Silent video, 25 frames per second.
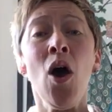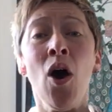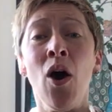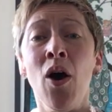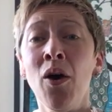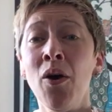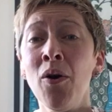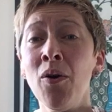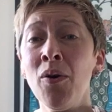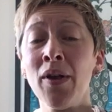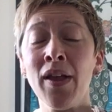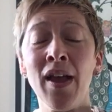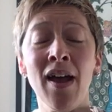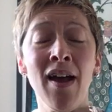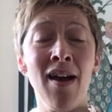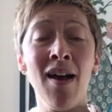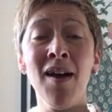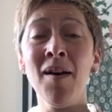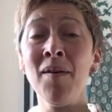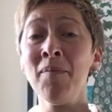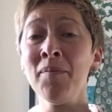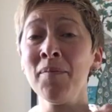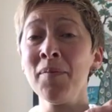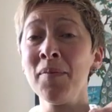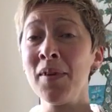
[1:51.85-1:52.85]
Oh,
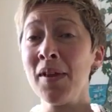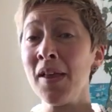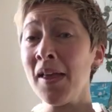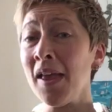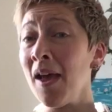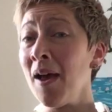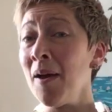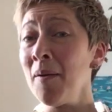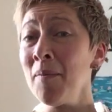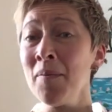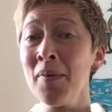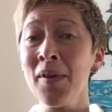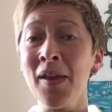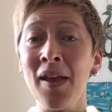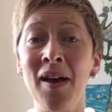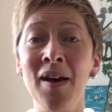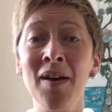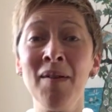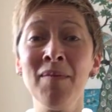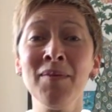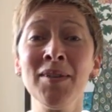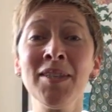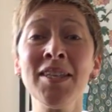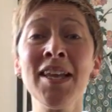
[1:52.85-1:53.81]
come, come, come,